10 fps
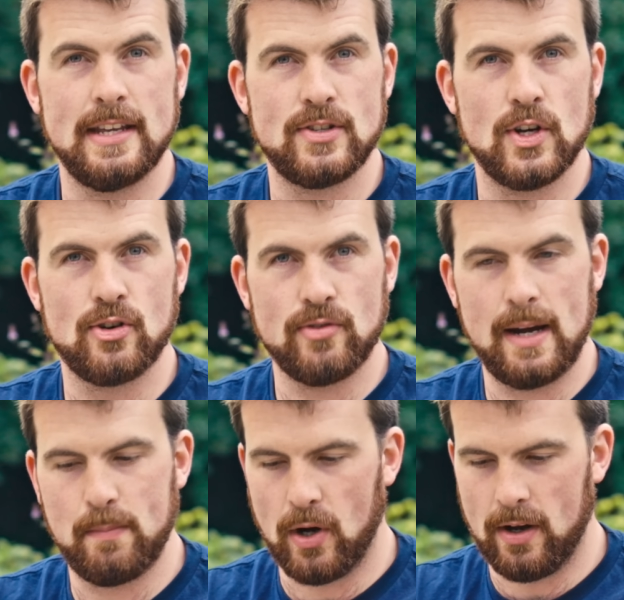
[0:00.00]
this
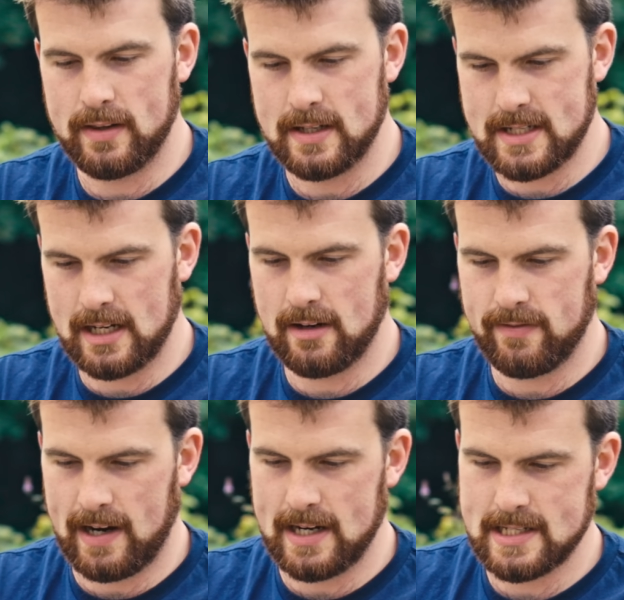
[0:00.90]
grey pot that
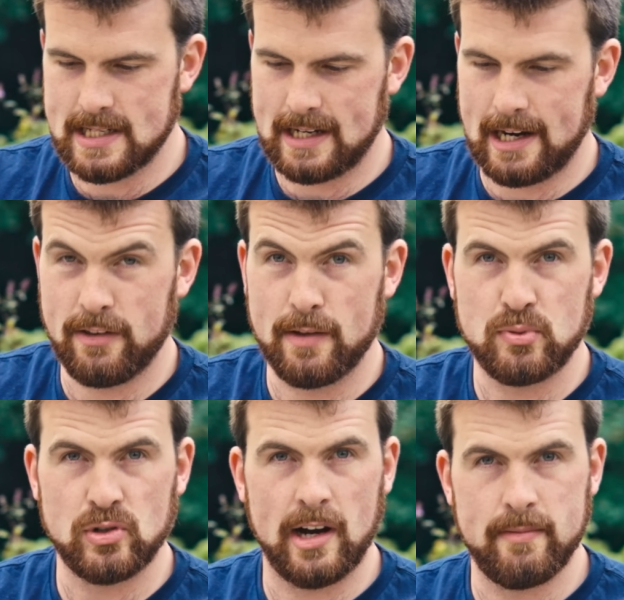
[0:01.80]
signifies kind of the
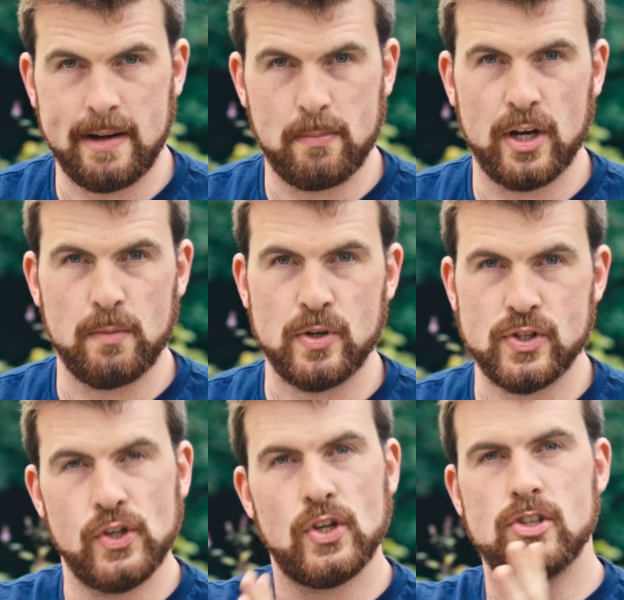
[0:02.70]
primary
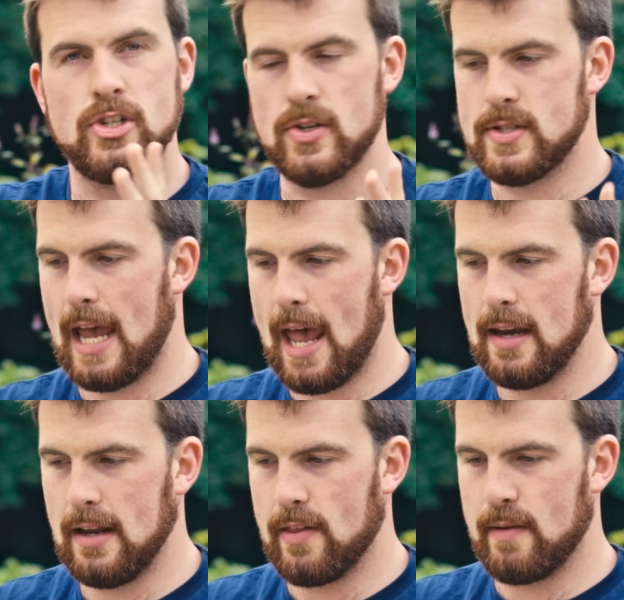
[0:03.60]
purpose, you could choose
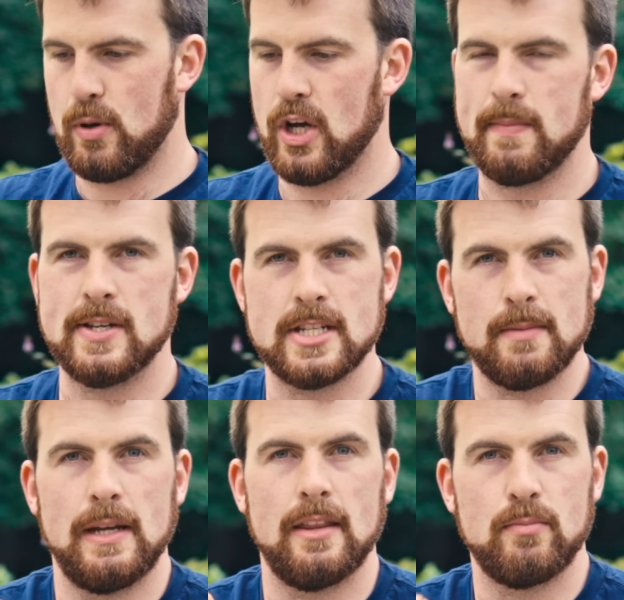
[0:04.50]
any other purpose
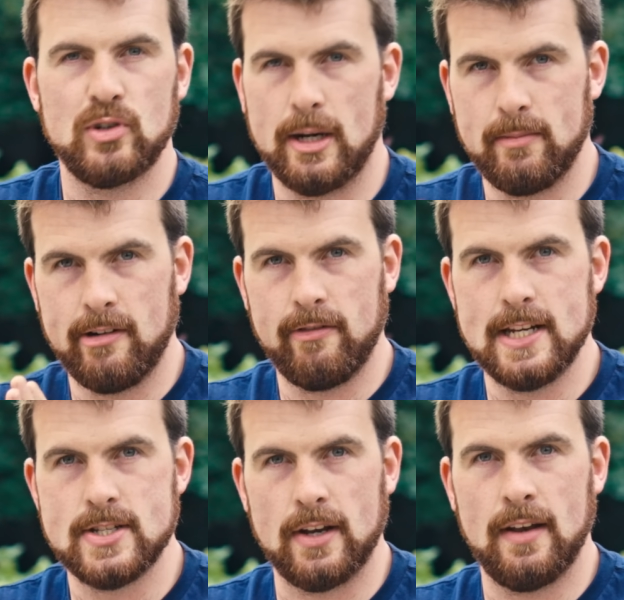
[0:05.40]
to be the primary
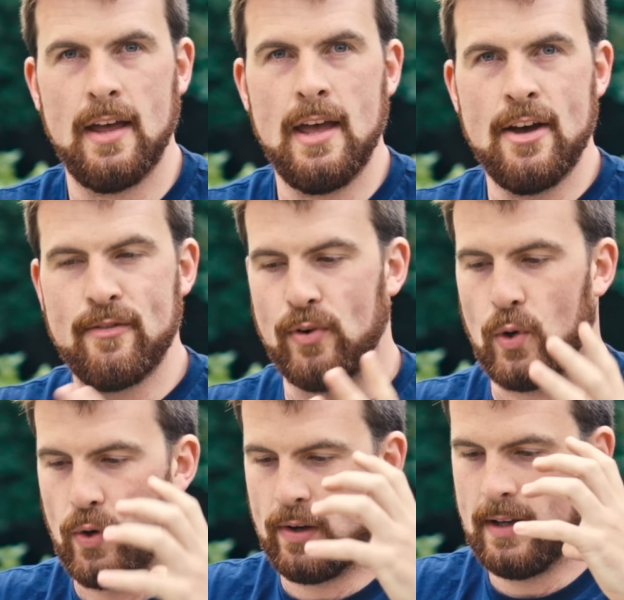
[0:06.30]
reason
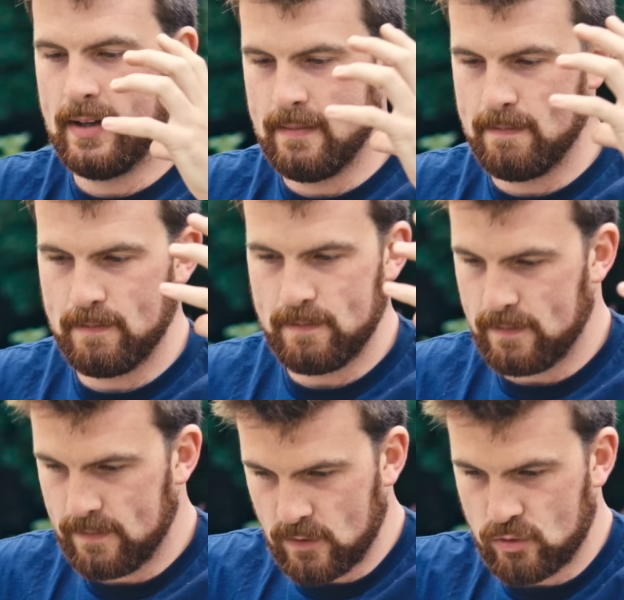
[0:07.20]
for
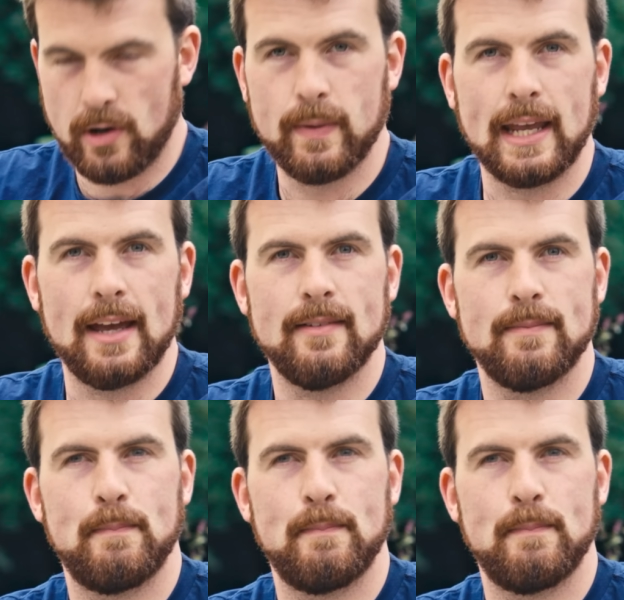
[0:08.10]
growing it,